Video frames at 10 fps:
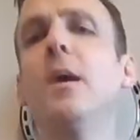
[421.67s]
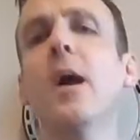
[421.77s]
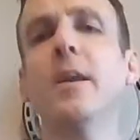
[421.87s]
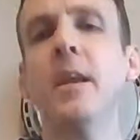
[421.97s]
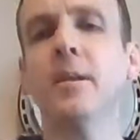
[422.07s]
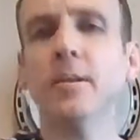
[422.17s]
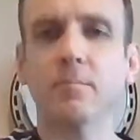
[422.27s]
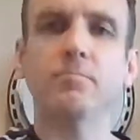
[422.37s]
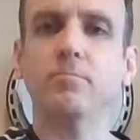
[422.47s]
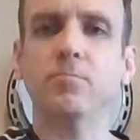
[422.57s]
and then
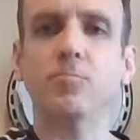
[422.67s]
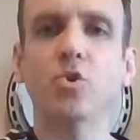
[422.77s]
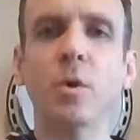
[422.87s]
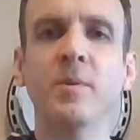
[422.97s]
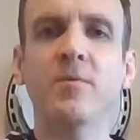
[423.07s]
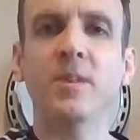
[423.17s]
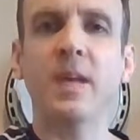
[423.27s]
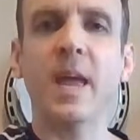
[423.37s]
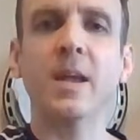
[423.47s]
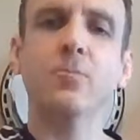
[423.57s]
join me for
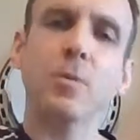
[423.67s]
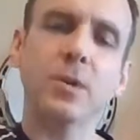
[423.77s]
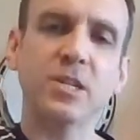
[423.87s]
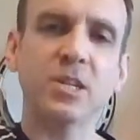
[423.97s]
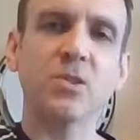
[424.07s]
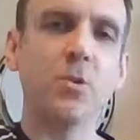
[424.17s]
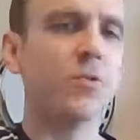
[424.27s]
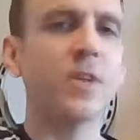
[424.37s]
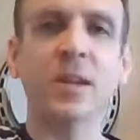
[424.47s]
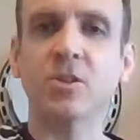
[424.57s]
the end where we're gonna sing the whole
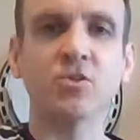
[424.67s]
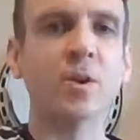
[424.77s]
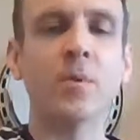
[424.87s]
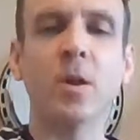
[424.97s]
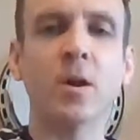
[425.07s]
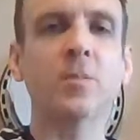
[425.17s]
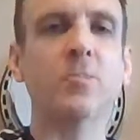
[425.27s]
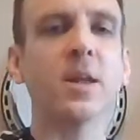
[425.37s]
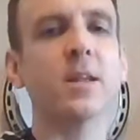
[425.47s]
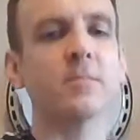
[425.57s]
thing and strum along and
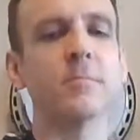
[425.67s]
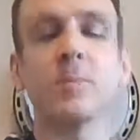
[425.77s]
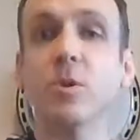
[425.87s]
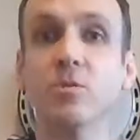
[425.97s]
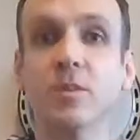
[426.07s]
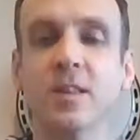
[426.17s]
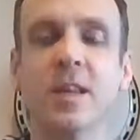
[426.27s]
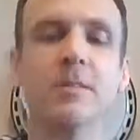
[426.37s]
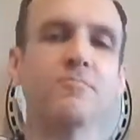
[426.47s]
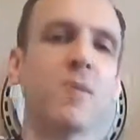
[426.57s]
play it, and let me know what you
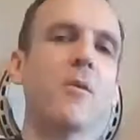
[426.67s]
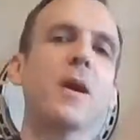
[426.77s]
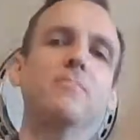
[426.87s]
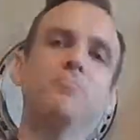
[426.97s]
think. All right?